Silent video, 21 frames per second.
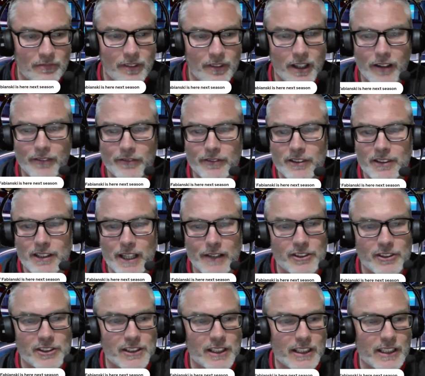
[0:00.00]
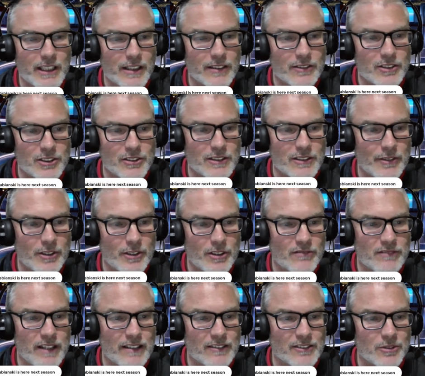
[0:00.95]
I've never seen it, just never got
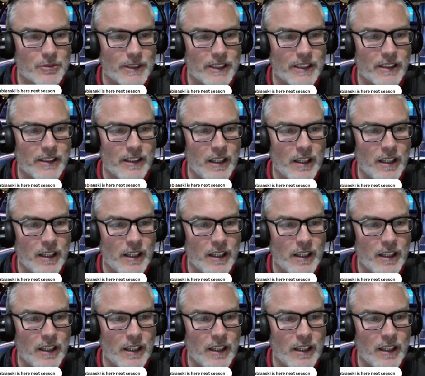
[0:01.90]
round to it.